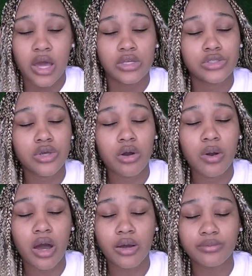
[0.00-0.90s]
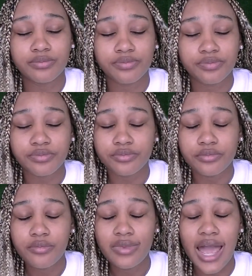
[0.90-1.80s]
So
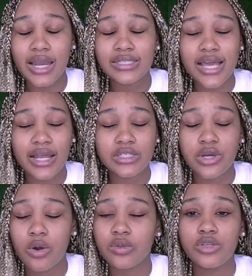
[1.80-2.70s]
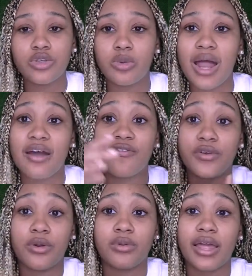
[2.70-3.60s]
I decided to only do what I
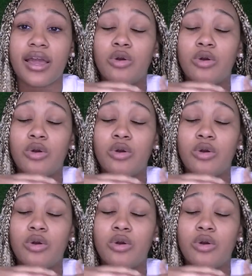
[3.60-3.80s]
feel like,